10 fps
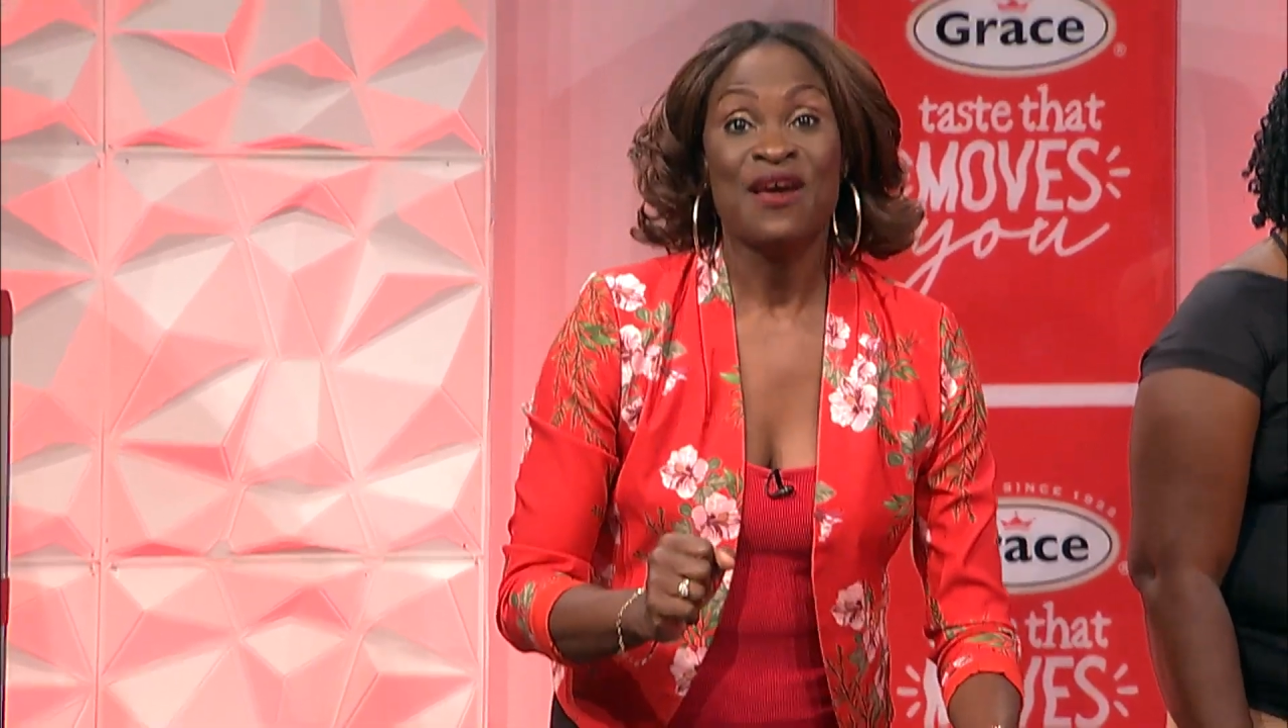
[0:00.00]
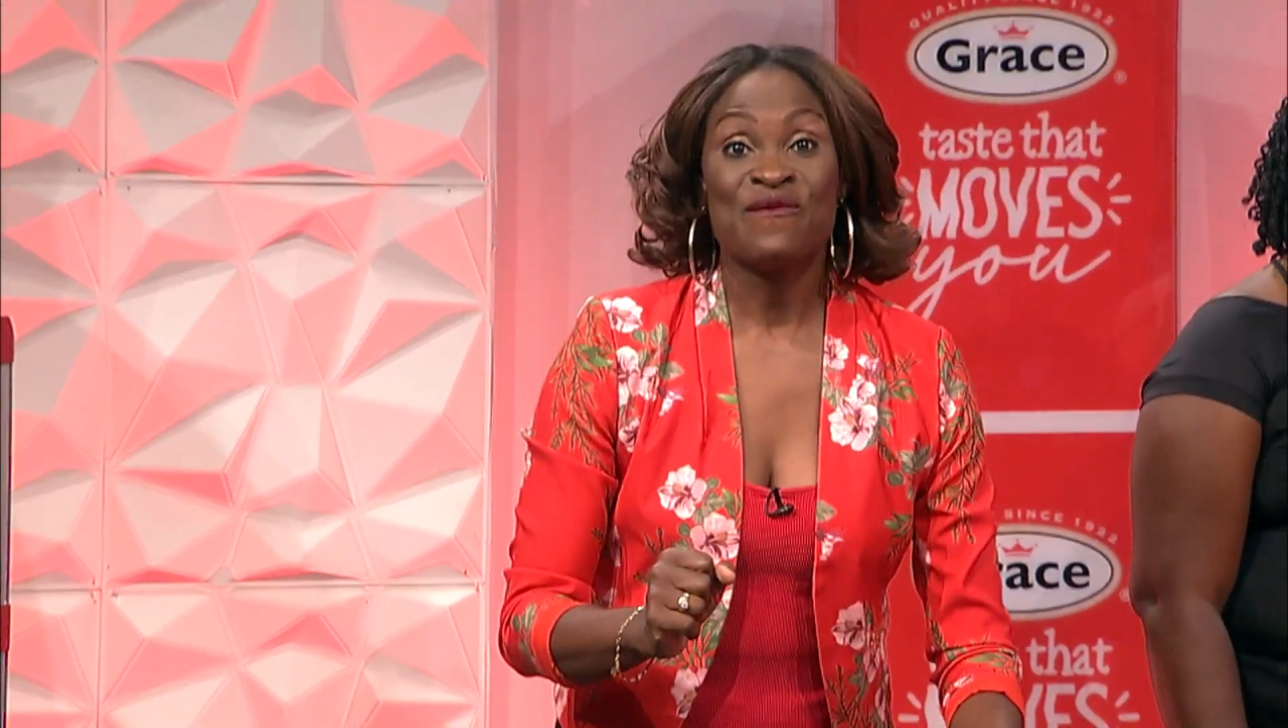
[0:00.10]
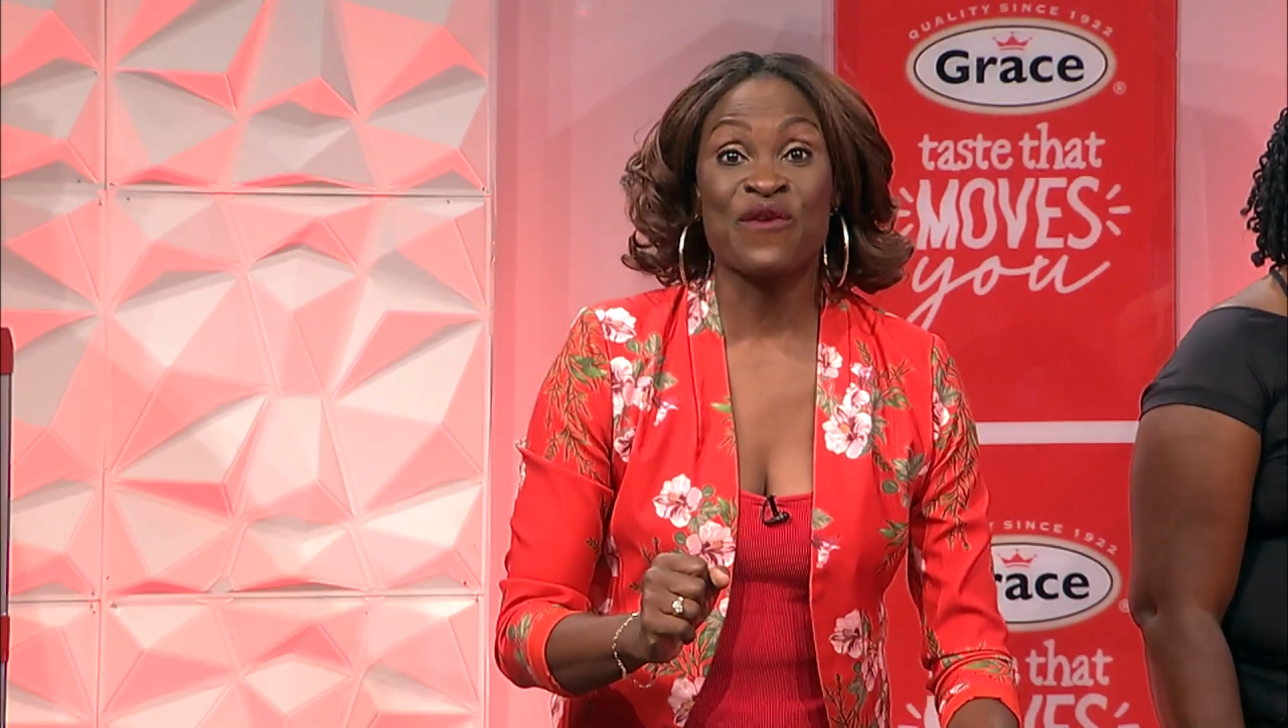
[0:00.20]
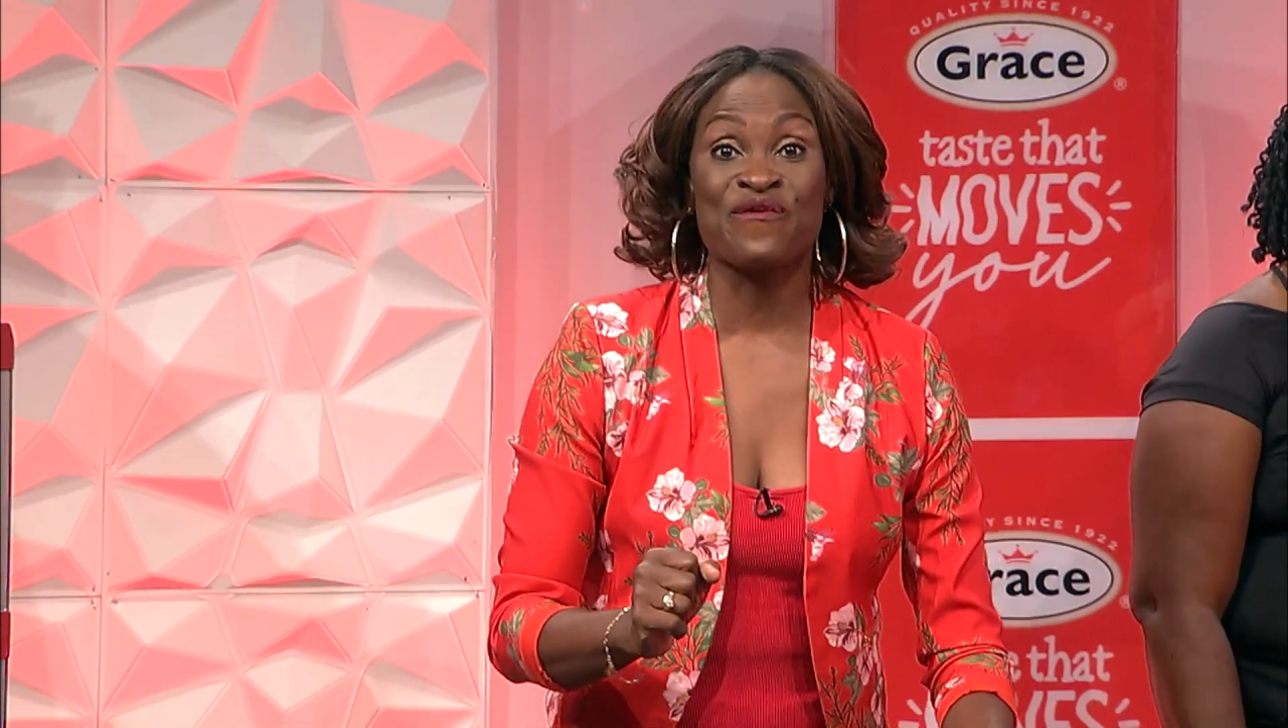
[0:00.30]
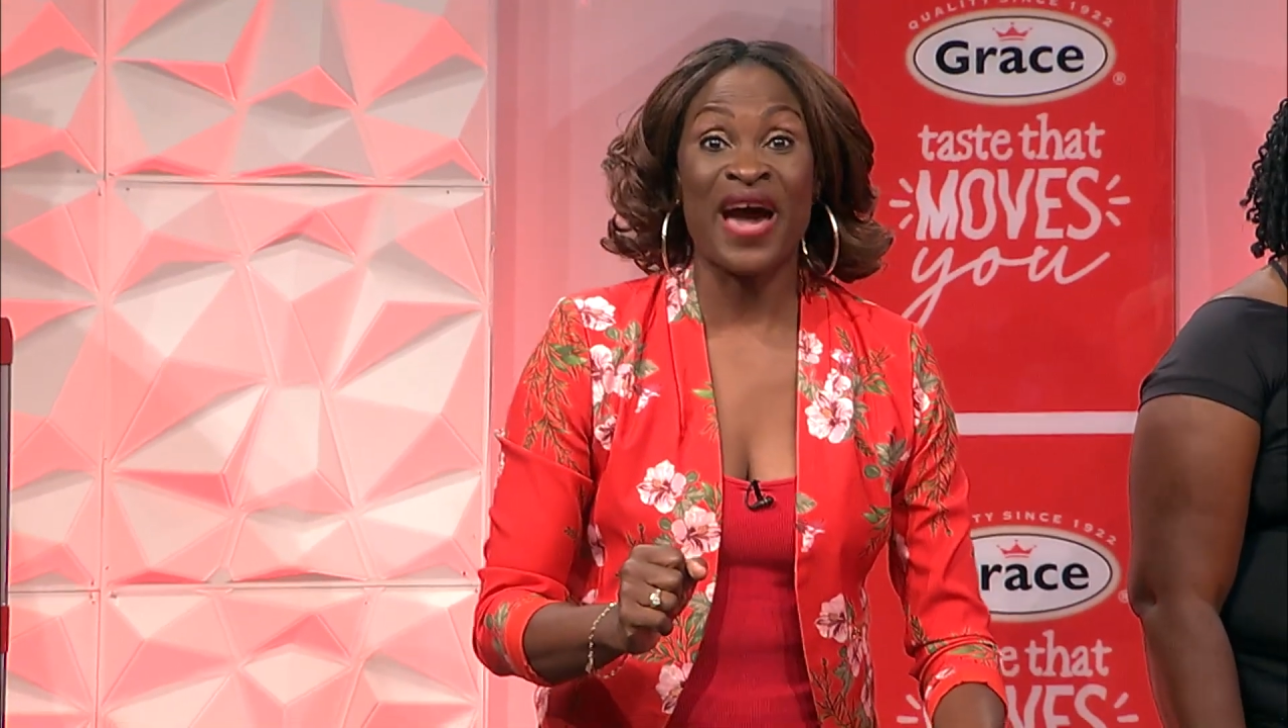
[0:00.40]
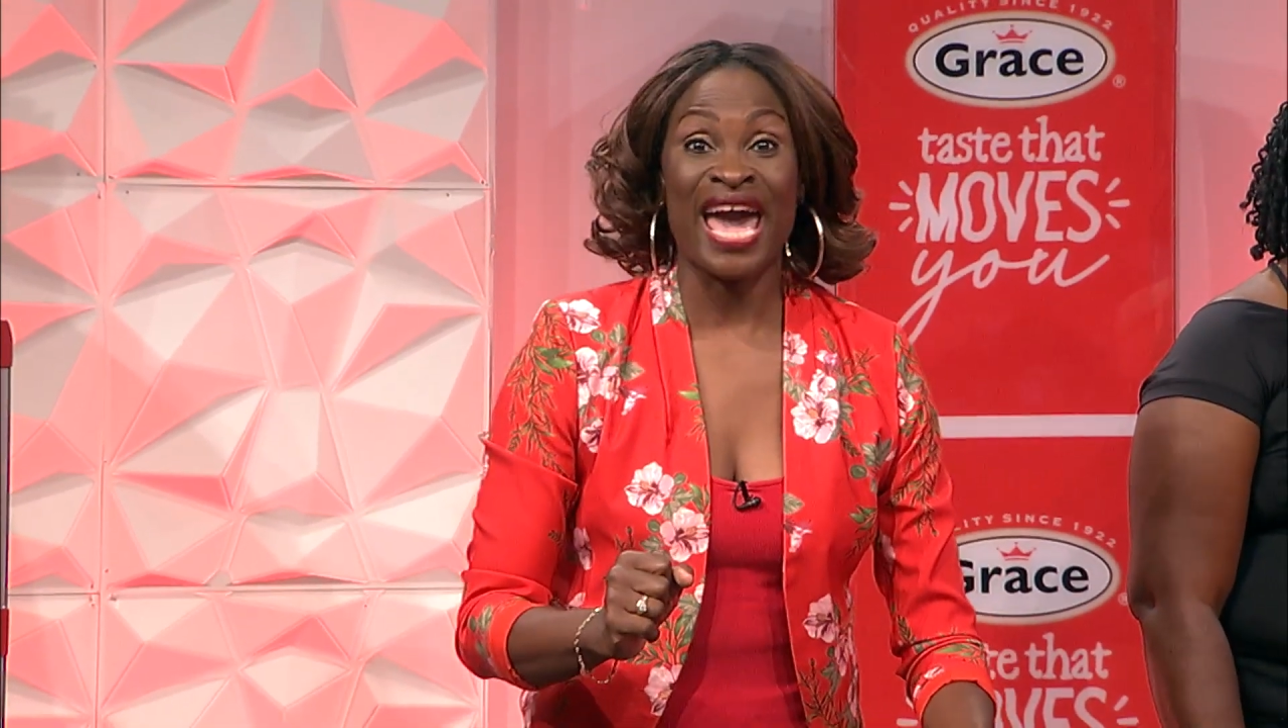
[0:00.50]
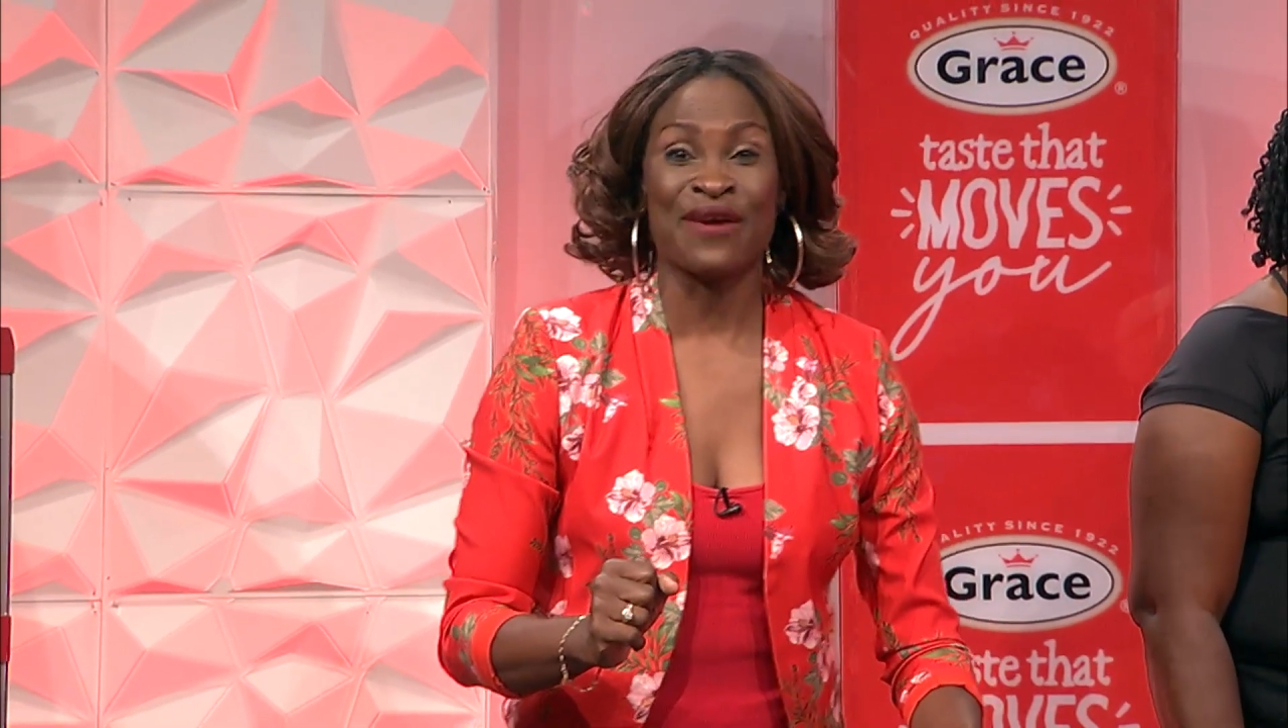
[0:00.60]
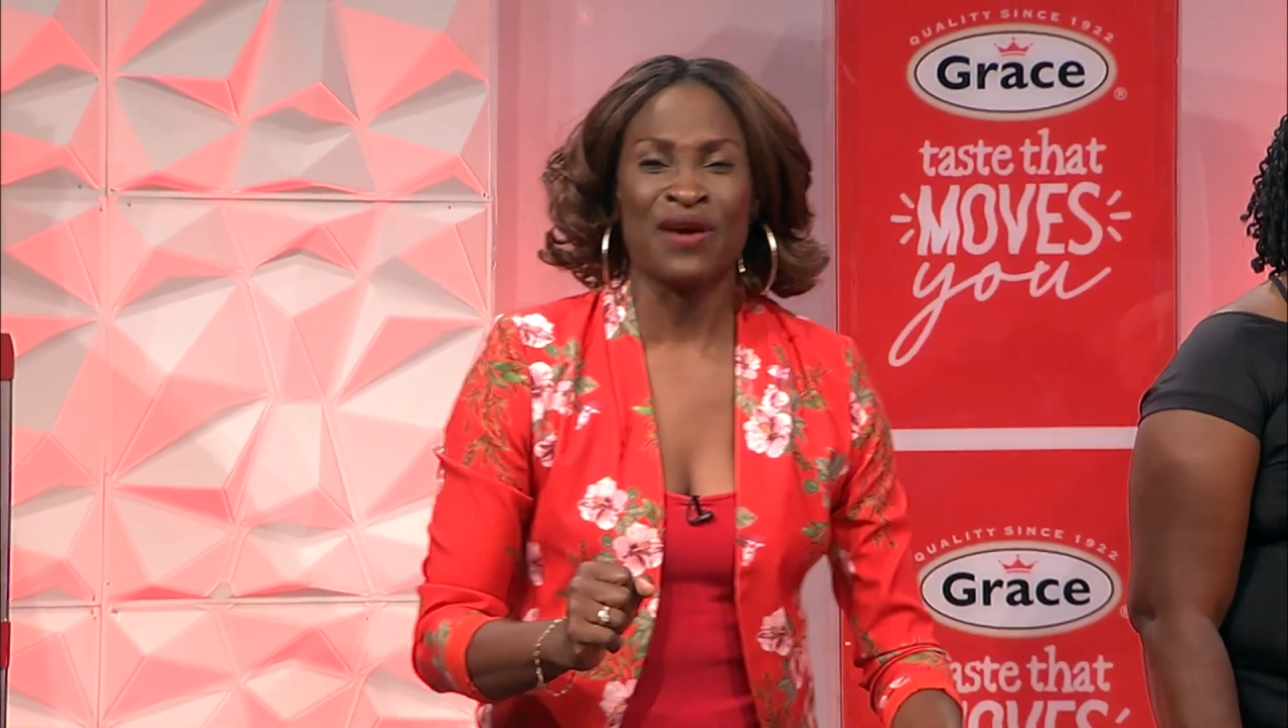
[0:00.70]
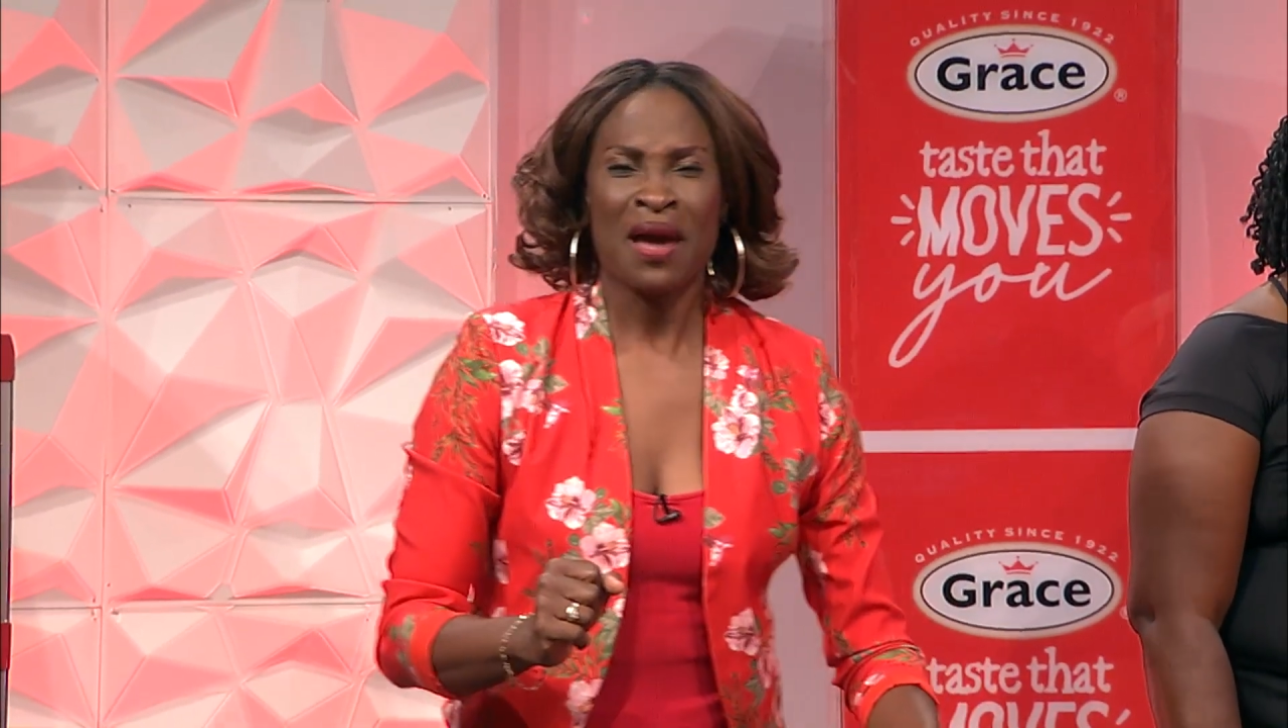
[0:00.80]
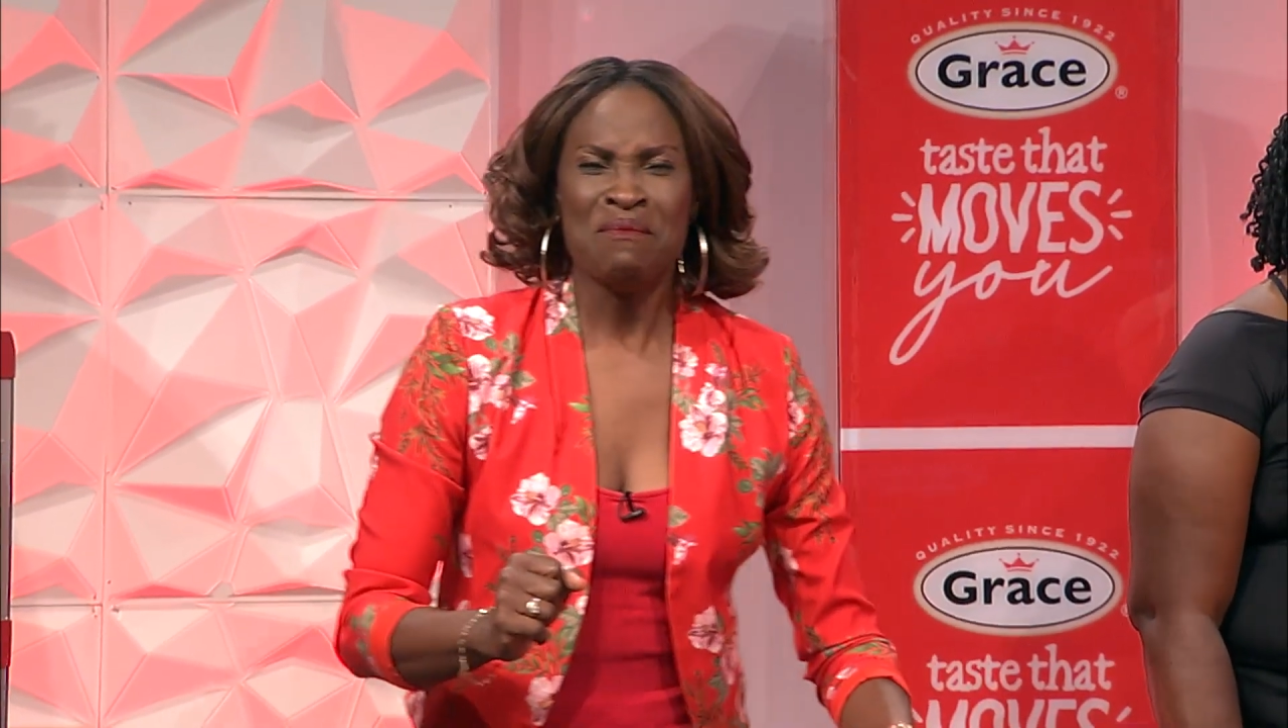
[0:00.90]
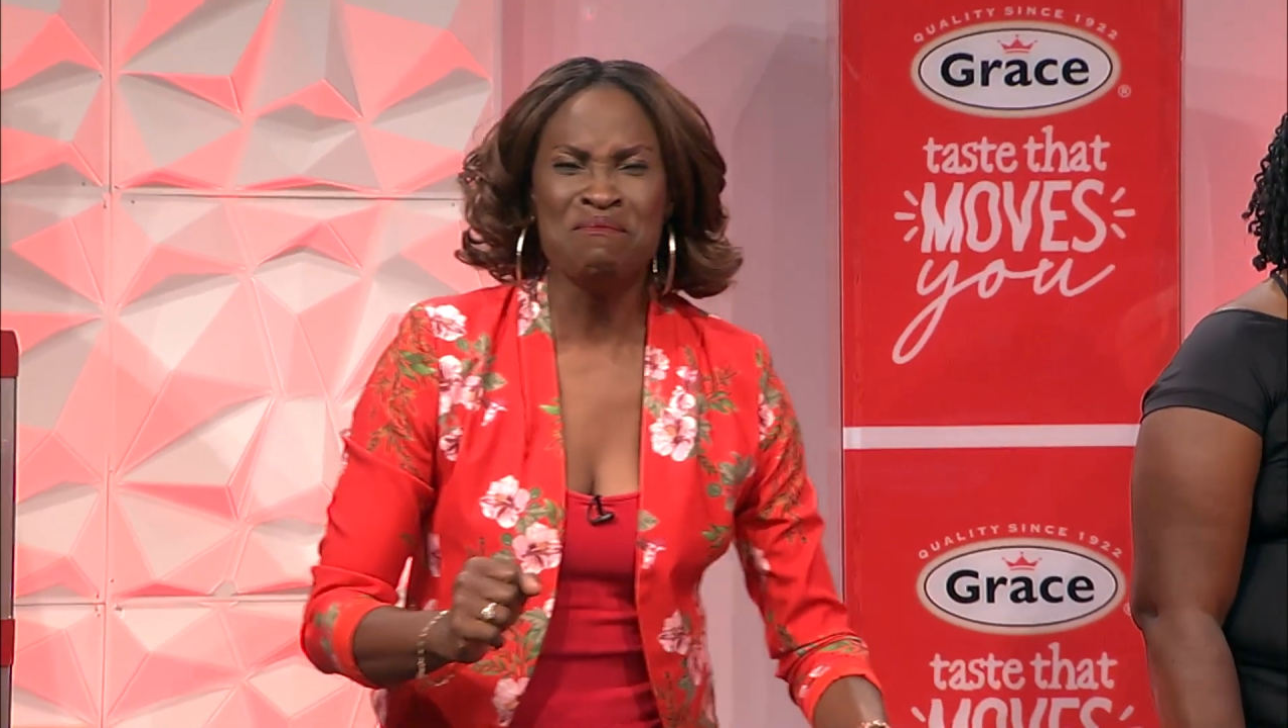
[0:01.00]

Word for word: for $5